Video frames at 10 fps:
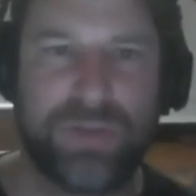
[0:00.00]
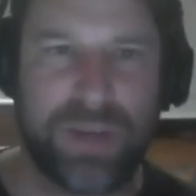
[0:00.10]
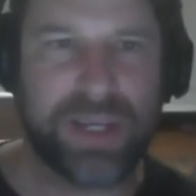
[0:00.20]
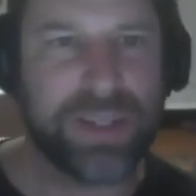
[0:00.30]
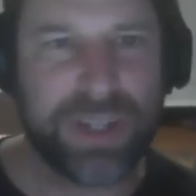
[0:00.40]

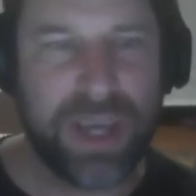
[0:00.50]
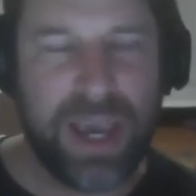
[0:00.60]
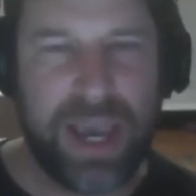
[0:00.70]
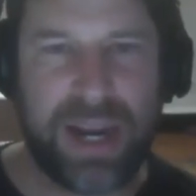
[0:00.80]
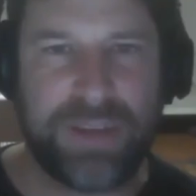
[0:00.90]
is.
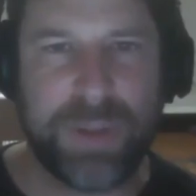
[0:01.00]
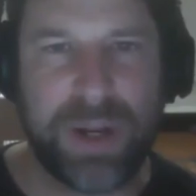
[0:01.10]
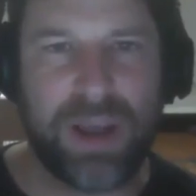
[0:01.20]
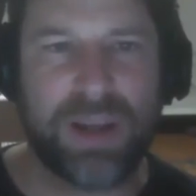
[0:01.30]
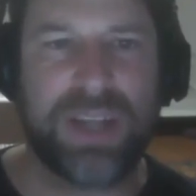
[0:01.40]
And I've spent a
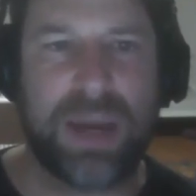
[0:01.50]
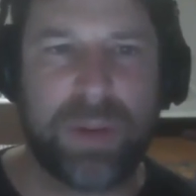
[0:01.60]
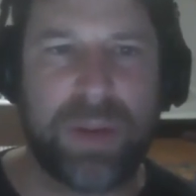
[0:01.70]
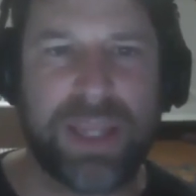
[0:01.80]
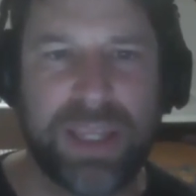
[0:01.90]
long time
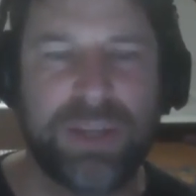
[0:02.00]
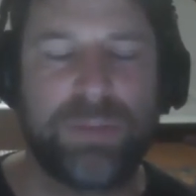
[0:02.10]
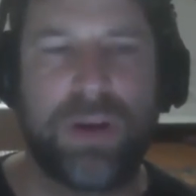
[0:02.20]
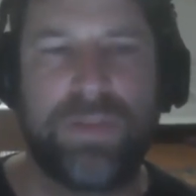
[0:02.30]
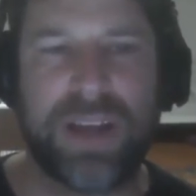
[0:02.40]
on my LinkedIn
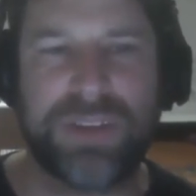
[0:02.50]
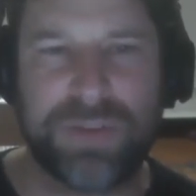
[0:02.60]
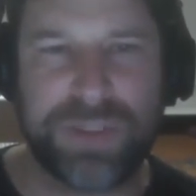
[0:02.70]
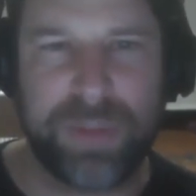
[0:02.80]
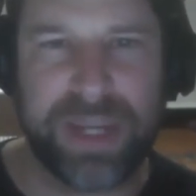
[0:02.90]
profile, so
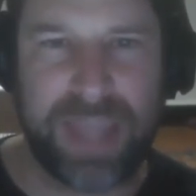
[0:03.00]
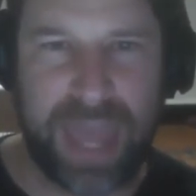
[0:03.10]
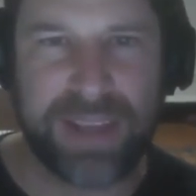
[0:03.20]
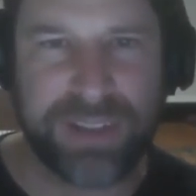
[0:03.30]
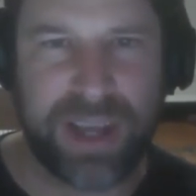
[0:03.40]
if somebody
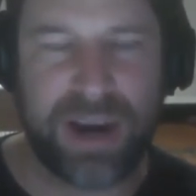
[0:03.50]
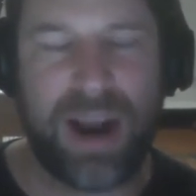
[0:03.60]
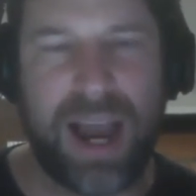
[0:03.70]
lands there,